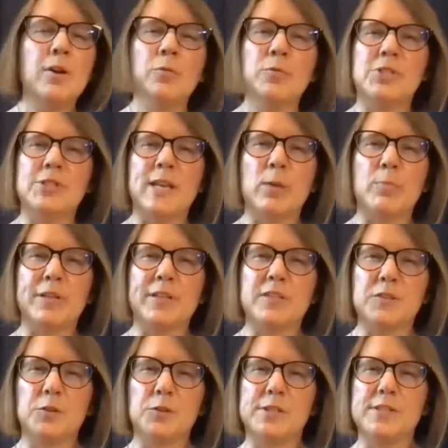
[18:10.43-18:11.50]
which is helping
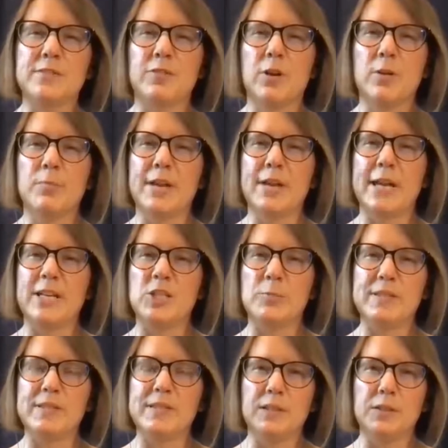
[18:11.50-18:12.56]
students from
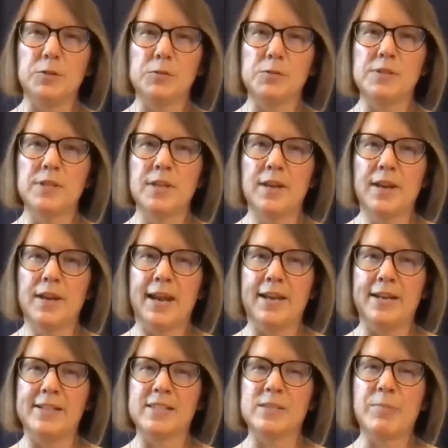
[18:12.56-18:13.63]
HBCUs
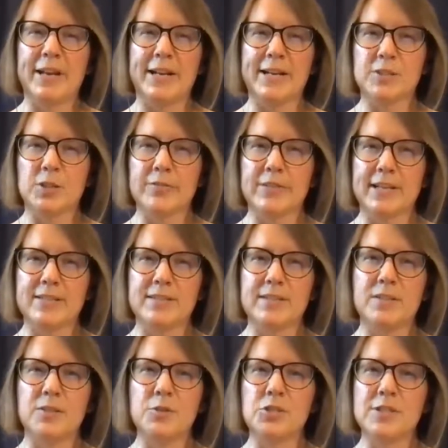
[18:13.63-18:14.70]
and Hispanic Serving
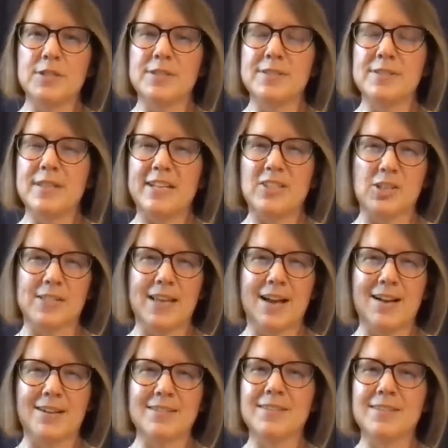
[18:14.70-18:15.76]
Institutions,
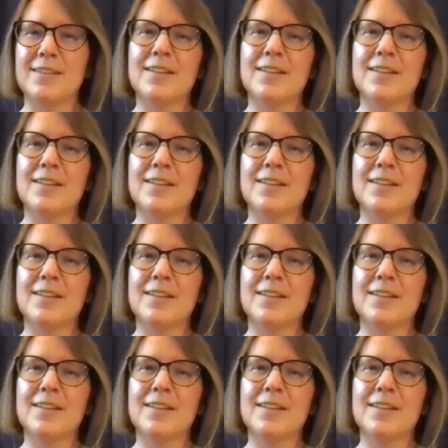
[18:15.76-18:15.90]
HSIs,